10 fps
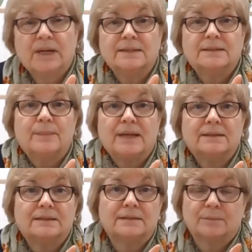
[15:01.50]
place
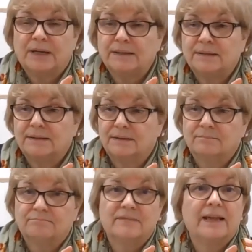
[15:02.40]

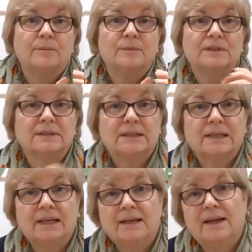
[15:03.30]
names
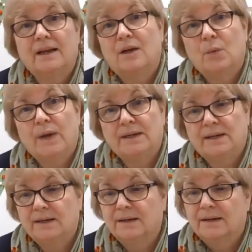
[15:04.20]
at a
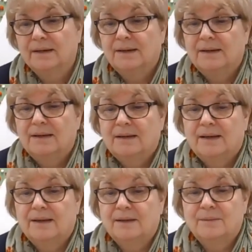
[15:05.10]
wedding
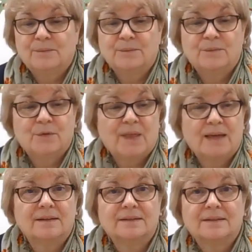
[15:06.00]
for
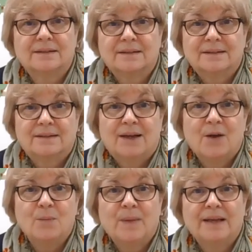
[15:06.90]
that
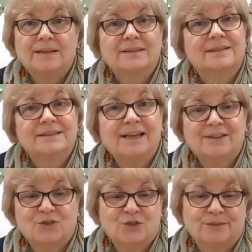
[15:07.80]
homemade
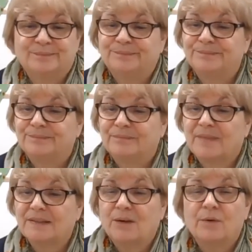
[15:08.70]
touch.
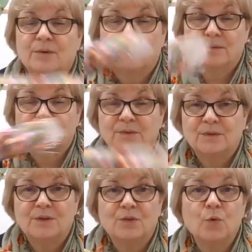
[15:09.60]
So
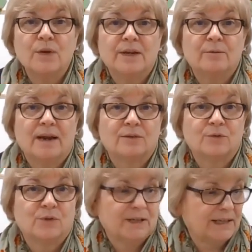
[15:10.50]
all year
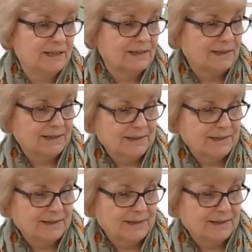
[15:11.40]
round, really.